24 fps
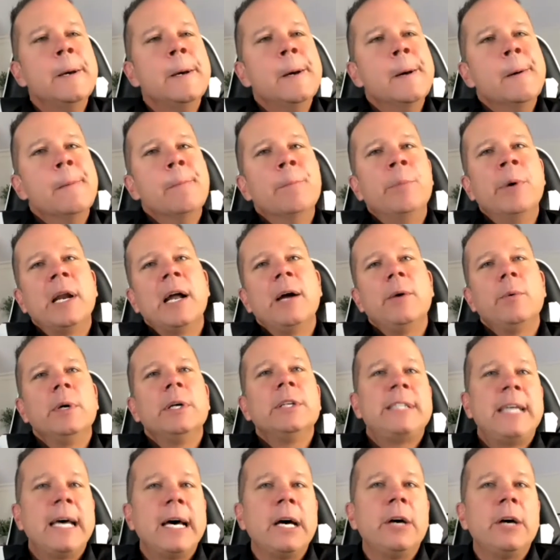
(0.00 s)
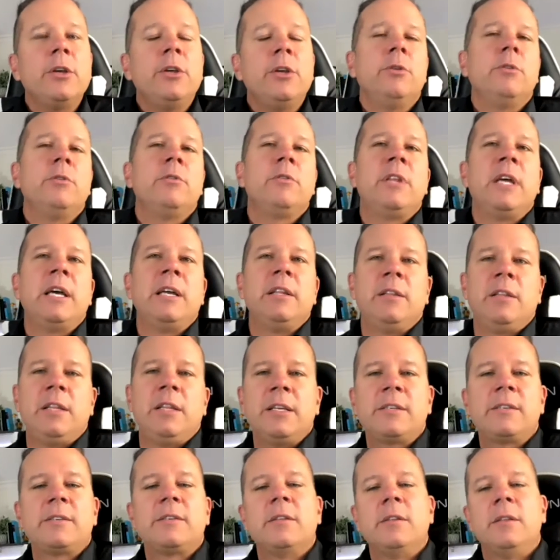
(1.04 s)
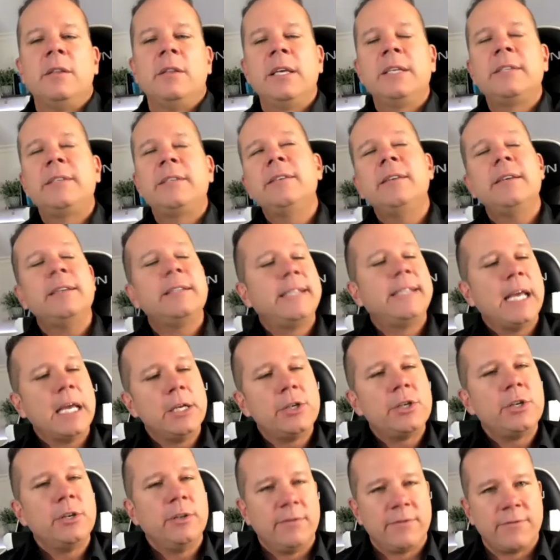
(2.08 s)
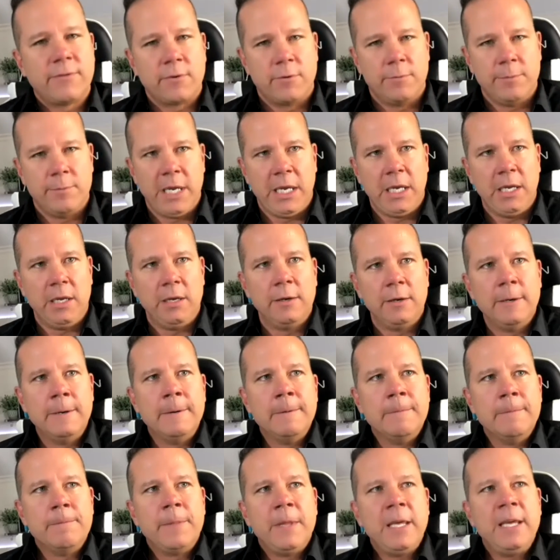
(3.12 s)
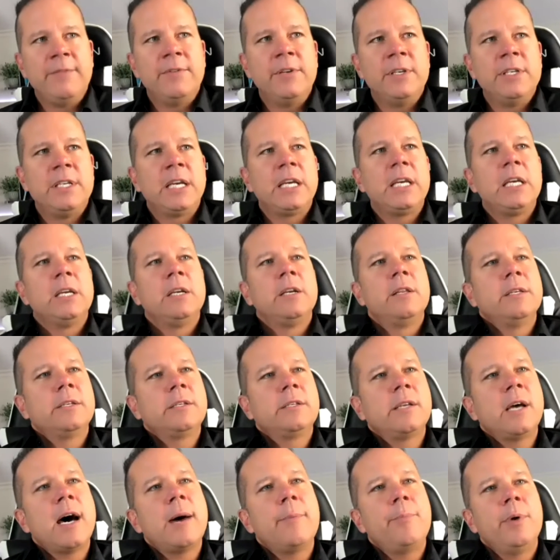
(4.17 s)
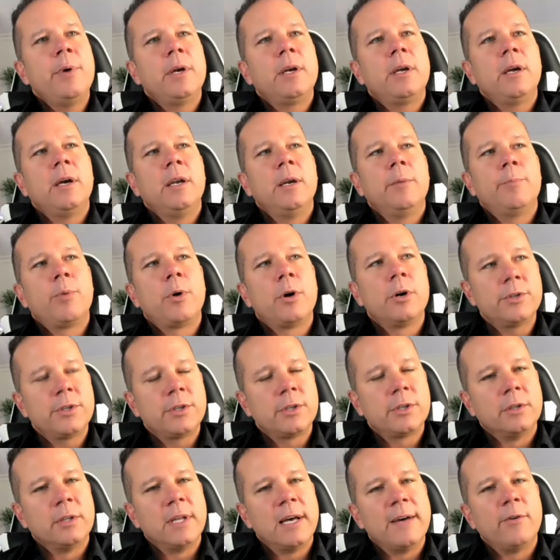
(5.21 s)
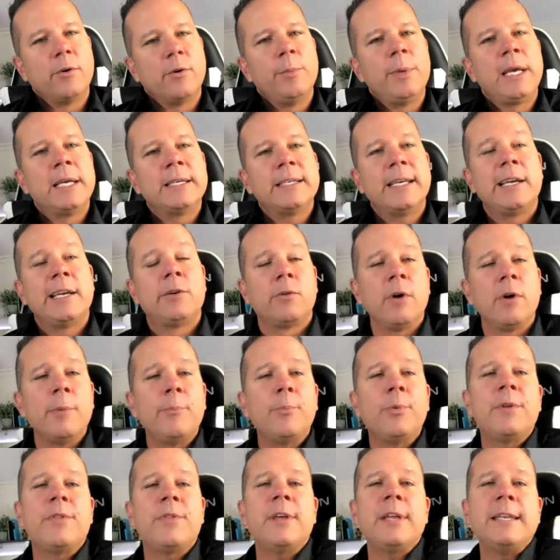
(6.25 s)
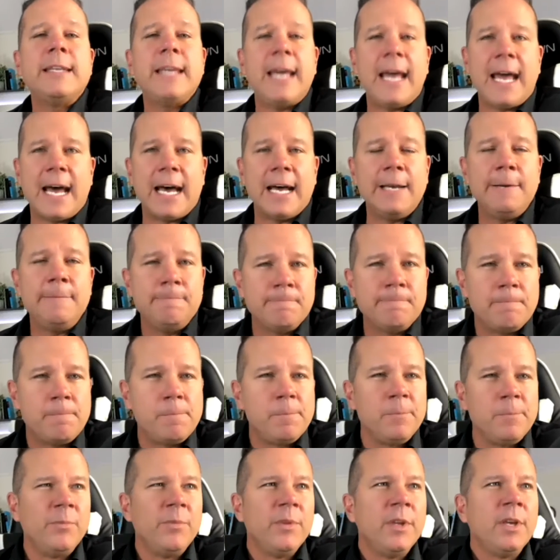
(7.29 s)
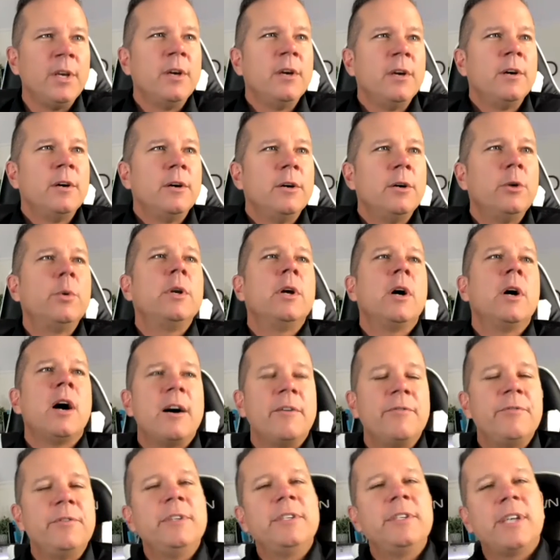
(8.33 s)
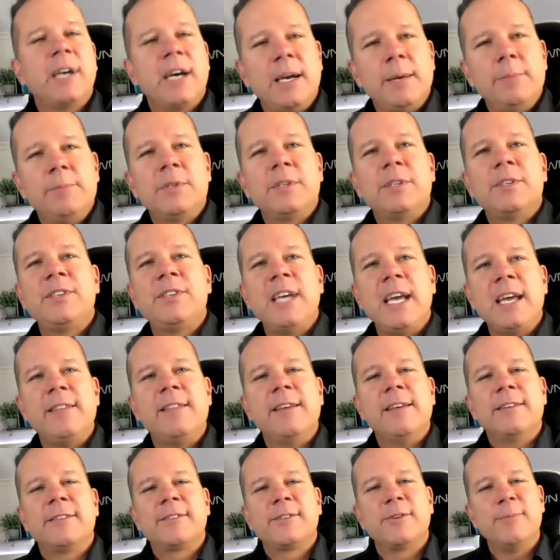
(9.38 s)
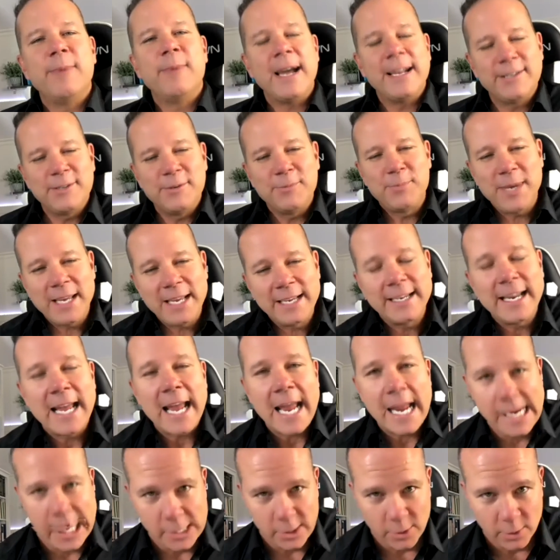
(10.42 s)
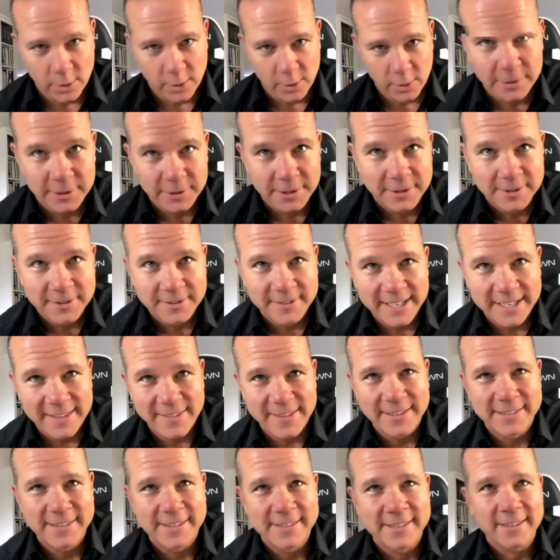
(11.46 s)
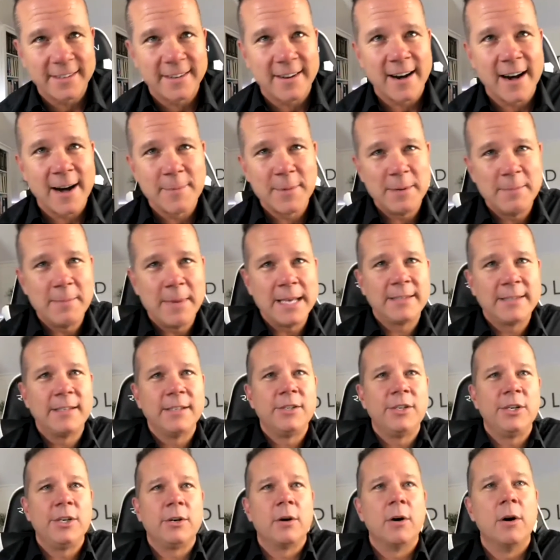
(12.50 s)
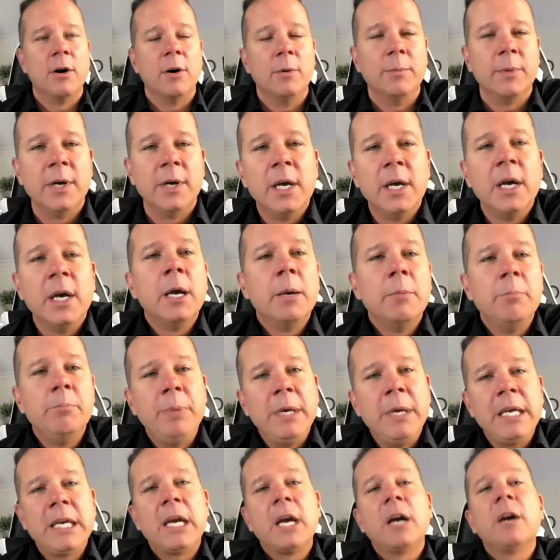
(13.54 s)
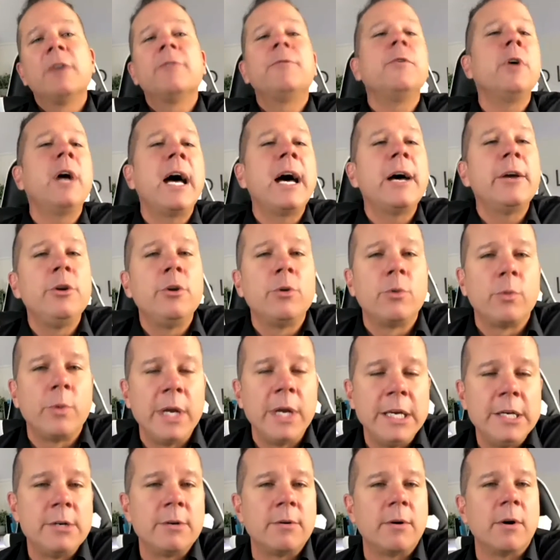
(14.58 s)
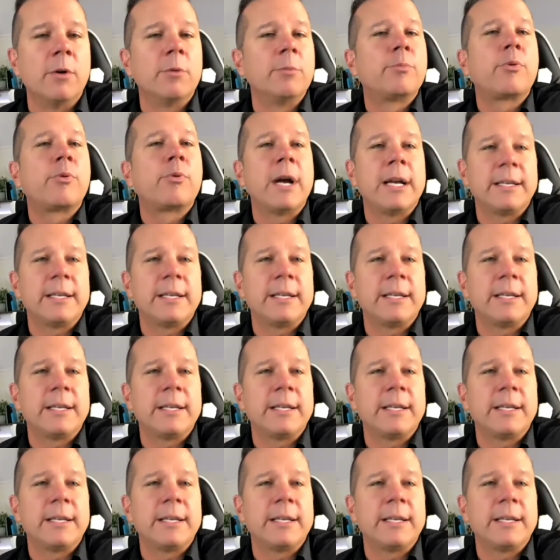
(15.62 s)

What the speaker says: But I will tell you that this is a tension for me, even digging into this topic at a personal level, because I grew up with a dad who would oftentimes say this. So imagine being an 8-year-old, and this is a common message in your home: be careful how you read your own press